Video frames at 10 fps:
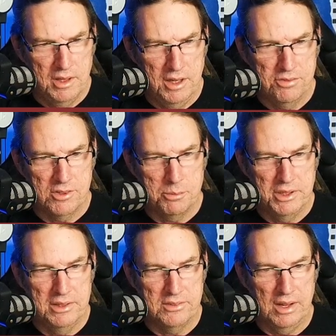if someone
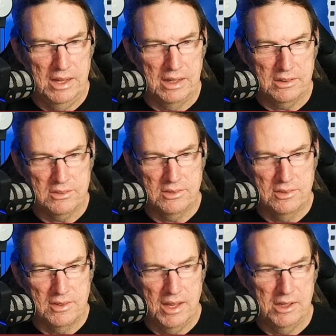hits X,
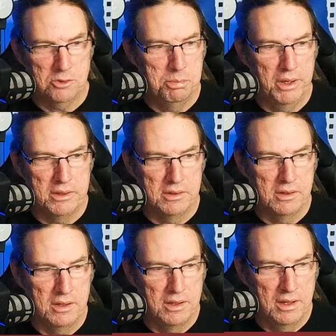the X
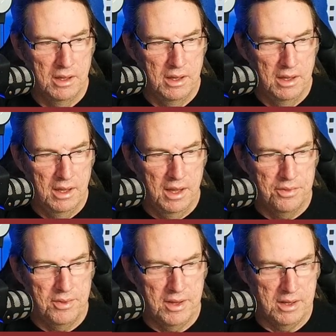button,
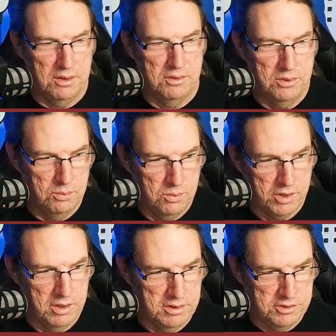then we're
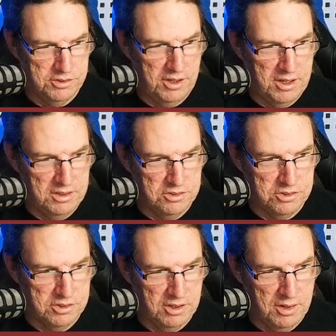going to
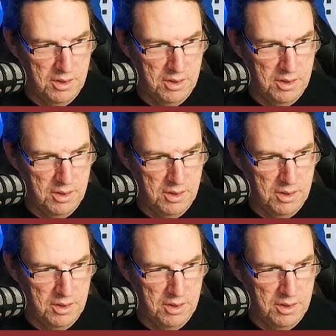change